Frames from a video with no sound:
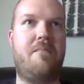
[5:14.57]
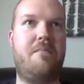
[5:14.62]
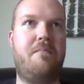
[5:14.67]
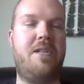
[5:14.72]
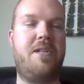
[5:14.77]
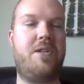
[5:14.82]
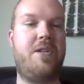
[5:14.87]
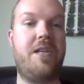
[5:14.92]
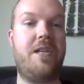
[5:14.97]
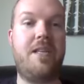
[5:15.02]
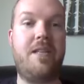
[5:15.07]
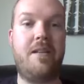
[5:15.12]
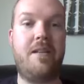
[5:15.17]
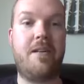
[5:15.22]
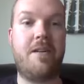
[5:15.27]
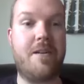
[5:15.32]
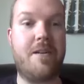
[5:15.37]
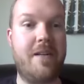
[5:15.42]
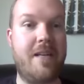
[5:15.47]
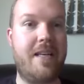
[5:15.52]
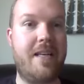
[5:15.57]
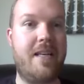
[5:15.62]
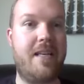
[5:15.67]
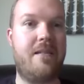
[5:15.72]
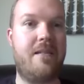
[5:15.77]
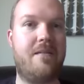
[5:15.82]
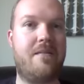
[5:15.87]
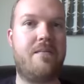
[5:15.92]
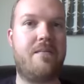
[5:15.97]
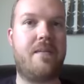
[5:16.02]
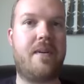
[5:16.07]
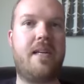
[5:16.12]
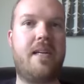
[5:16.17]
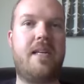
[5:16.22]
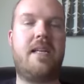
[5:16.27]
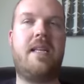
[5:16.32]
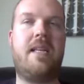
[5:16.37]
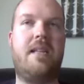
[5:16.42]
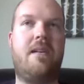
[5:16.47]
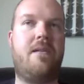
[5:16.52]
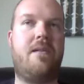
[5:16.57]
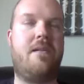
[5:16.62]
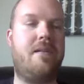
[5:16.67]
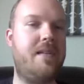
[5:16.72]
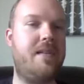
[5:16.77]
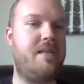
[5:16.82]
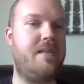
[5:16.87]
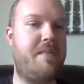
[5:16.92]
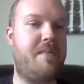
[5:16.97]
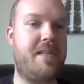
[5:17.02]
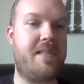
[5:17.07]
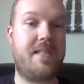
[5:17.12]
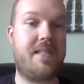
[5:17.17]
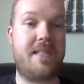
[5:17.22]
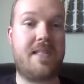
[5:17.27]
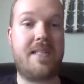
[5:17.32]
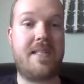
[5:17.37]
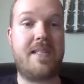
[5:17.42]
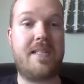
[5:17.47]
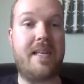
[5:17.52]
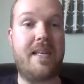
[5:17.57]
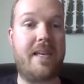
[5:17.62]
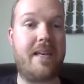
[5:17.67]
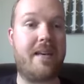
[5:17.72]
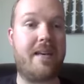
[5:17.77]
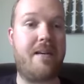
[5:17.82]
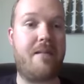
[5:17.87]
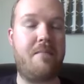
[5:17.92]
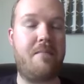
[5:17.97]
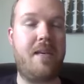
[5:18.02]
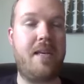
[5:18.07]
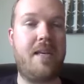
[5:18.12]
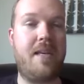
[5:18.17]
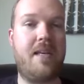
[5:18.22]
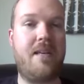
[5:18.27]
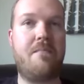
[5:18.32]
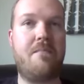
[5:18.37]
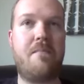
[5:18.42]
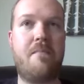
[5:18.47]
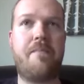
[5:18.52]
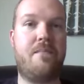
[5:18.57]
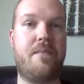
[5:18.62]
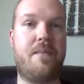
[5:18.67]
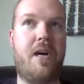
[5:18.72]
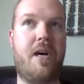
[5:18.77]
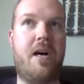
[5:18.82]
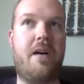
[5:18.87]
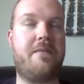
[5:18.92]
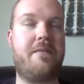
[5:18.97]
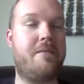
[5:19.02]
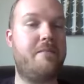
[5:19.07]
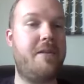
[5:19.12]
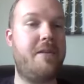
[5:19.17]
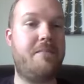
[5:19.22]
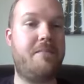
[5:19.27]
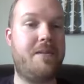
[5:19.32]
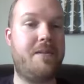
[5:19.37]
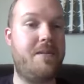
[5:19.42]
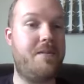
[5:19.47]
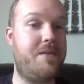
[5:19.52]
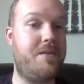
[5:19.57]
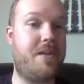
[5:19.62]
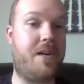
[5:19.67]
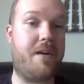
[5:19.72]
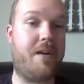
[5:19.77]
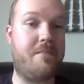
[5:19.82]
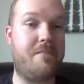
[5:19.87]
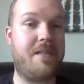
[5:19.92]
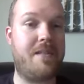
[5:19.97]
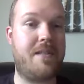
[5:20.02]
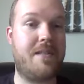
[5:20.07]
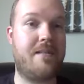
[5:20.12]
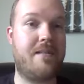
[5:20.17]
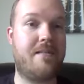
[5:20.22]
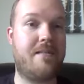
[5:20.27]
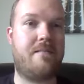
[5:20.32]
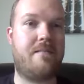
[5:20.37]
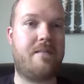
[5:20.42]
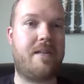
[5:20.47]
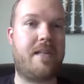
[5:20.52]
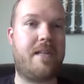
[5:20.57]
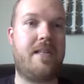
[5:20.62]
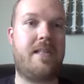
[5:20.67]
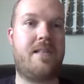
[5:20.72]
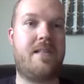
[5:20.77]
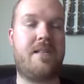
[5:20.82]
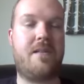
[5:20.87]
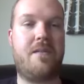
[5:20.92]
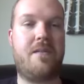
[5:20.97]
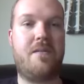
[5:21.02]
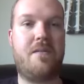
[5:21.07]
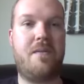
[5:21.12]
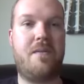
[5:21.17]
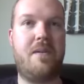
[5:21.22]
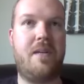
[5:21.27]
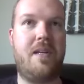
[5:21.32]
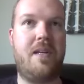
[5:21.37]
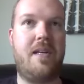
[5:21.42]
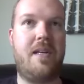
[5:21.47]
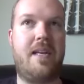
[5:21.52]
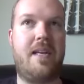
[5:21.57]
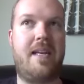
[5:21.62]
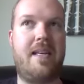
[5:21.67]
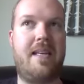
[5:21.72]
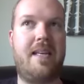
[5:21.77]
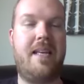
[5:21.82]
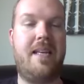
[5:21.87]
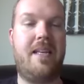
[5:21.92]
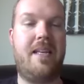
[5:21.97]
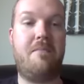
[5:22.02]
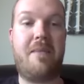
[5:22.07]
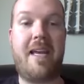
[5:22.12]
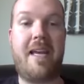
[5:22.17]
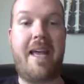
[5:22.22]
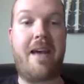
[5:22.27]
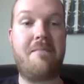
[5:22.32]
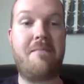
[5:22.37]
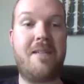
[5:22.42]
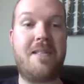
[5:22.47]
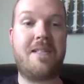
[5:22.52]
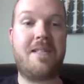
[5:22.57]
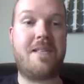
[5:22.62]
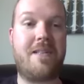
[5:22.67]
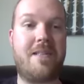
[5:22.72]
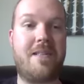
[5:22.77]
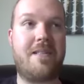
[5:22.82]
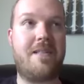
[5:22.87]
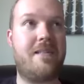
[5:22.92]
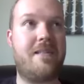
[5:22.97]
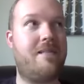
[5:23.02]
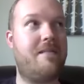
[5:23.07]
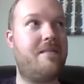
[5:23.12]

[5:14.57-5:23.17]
machine learning, right? And all these businesses that come in offer people new jobs, right? And so getting my admin cert